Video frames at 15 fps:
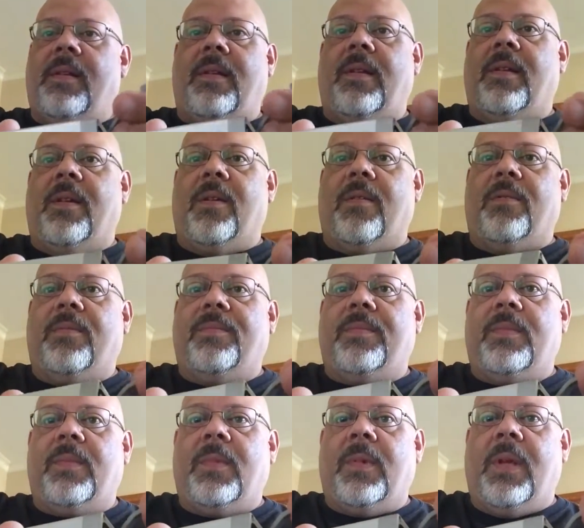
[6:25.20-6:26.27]
you know,
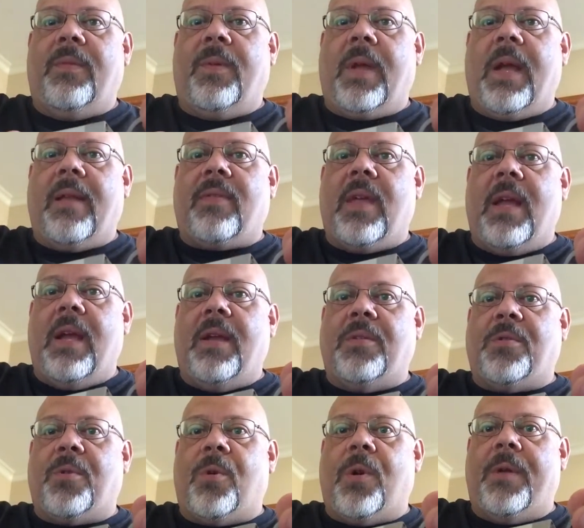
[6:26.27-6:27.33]
if you got the
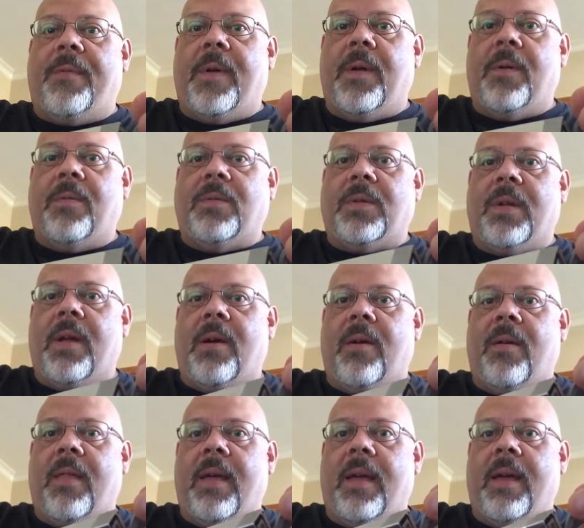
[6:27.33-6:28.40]
Android phones and
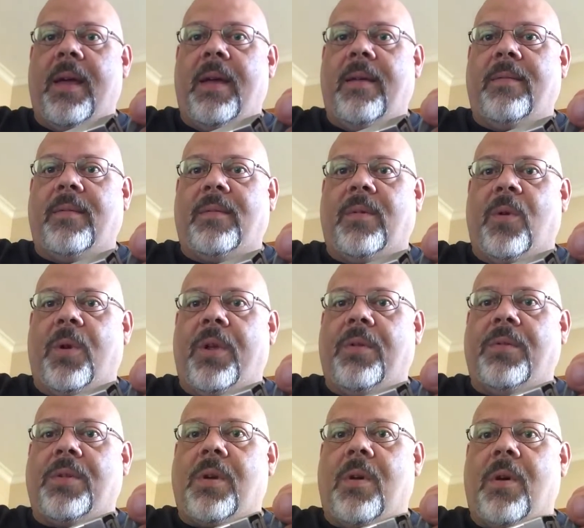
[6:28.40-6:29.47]
all that, or you
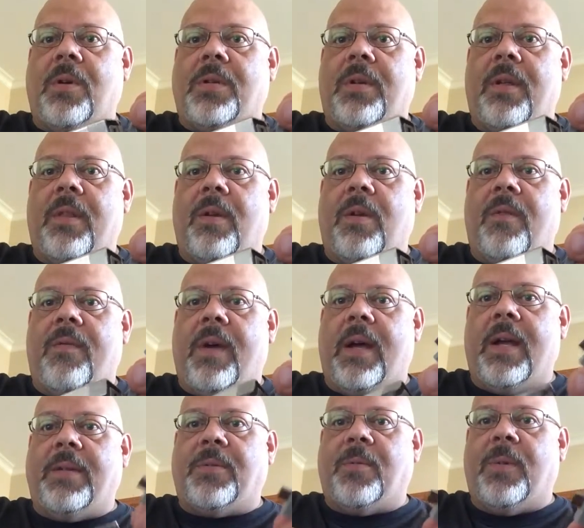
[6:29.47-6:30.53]
can charge another
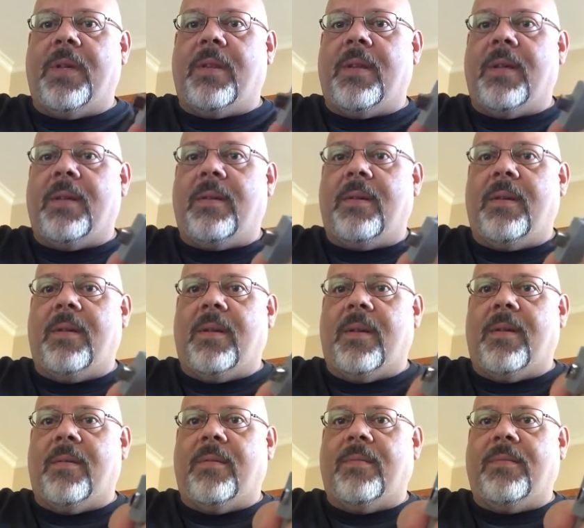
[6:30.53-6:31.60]
device with it, you
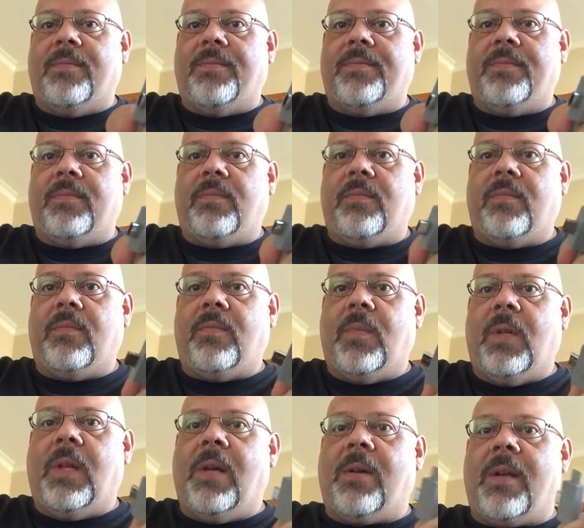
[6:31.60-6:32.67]
know.
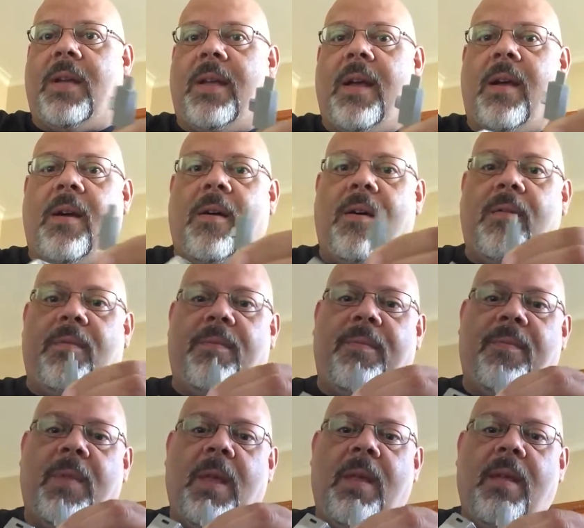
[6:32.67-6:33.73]
Lucky y'all.
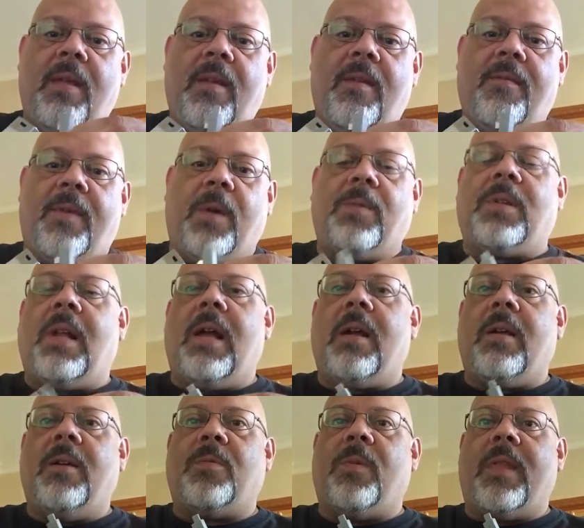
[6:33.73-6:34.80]
Folks
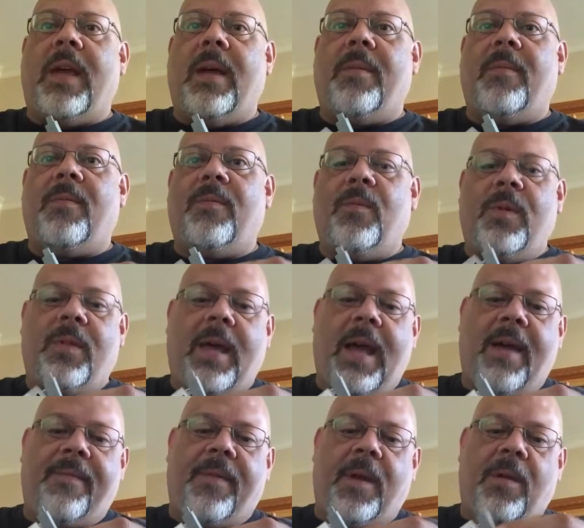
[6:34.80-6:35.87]
like us with
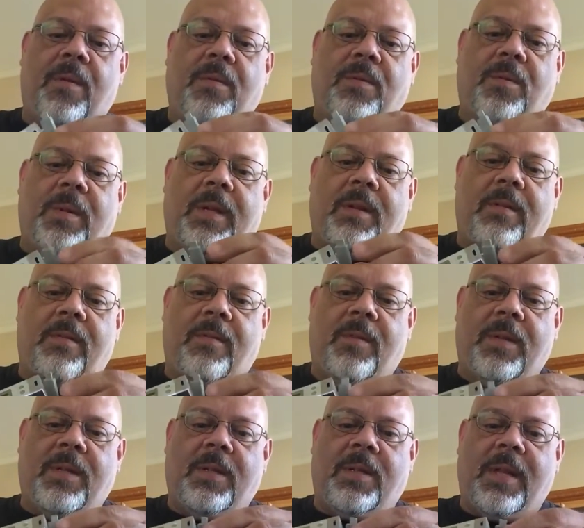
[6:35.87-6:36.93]
iPhones,
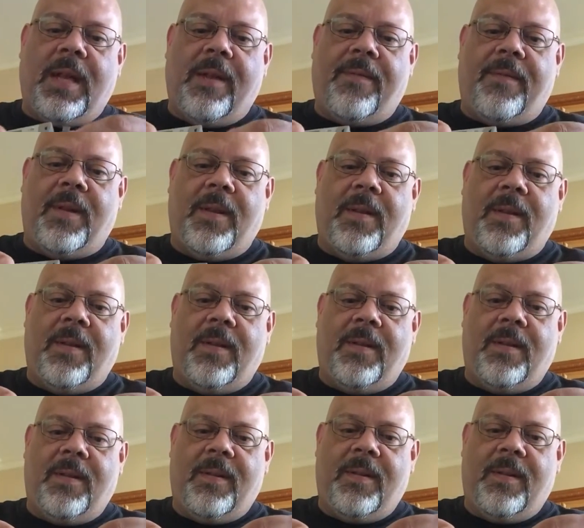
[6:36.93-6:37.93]
we just have to